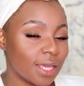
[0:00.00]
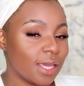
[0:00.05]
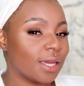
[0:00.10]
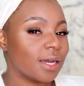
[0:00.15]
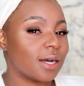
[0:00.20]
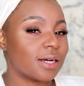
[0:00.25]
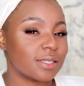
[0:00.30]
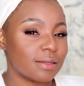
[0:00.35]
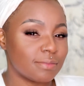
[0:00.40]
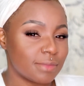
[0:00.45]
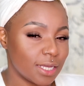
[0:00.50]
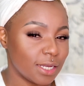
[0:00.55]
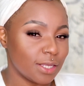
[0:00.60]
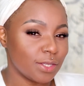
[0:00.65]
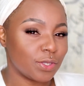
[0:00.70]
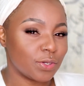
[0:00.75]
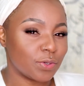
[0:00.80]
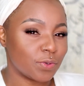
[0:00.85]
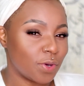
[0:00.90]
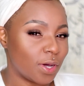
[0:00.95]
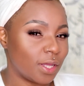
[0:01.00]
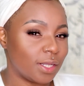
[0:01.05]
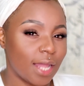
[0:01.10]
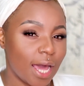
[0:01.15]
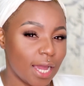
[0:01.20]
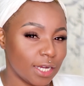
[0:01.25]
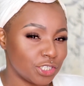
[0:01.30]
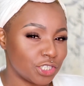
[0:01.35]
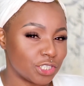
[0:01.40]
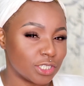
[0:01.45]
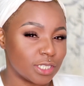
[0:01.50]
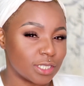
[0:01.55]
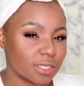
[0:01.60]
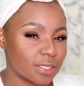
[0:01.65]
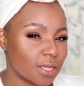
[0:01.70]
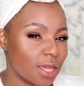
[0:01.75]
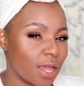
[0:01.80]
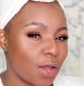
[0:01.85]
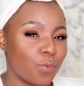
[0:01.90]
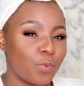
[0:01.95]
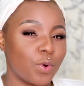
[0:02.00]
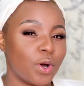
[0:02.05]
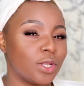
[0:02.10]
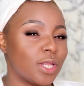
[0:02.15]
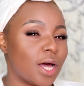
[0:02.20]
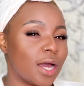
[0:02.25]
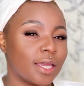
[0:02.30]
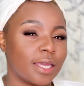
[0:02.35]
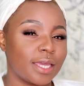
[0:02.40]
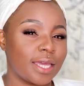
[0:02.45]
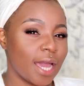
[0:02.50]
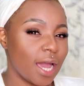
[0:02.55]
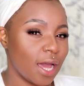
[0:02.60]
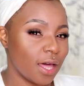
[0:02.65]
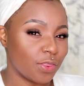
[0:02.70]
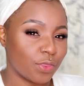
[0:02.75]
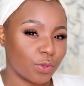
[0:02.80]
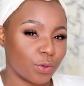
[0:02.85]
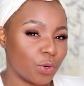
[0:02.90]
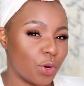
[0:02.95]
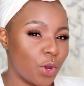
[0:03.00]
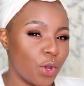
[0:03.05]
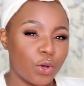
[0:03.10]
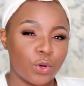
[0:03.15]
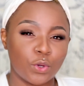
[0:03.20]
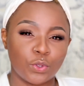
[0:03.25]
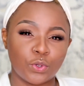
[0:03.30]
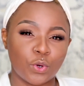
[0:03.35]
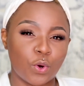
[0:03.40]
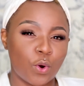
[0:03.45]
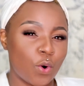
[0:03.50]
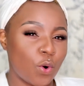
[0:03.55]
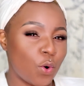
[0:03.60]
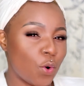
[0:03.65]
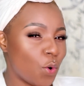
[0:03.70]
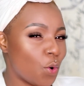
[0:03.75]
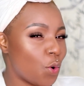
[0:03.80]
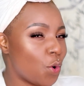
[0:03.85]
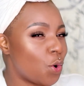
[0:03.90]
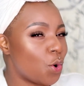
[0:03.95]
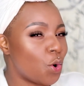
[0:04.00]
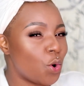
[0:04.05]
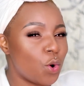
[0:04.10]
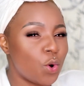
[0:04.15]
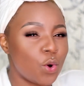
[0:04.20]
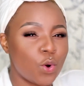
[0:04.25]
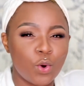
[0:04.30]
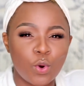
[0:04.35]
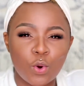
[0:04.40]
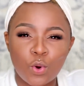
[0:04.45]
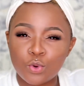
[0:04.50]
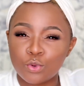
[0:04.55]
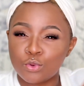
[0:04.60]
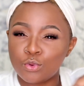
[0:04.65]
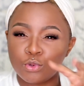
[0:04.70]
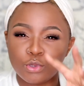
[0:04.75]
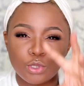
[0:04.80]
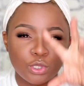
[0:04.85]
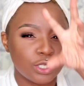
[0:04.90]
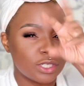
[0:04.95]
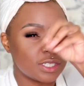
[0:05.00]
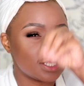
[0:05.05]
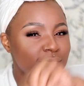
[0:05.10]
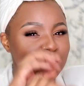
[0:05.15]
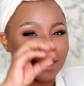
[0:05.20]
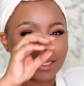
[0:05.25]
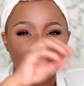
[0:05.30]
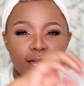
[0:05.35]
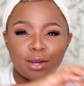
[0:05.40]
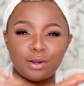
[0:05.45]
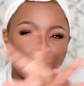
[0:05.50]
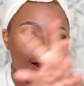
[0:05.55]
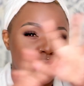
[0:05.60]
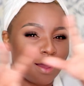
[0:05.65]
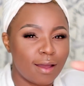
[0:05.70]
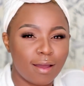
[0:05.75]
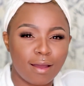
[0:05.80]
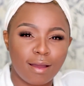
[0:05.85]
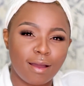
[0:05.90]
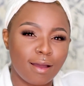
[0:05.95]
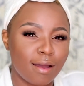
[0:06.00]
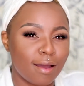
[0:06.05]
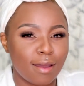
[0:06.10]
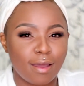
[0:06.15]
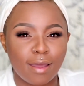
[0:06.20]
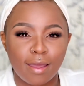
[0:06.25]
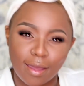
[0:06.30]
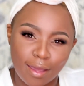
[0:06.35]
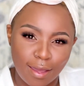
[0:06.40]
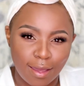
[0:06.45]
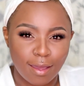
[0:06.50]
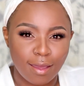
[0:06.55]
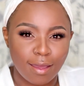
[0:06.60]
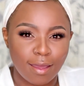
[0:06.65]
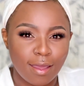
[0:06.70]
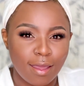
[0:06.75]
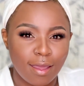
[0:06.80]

Because I'm telling you, lashes will gather your whole look together. Hey.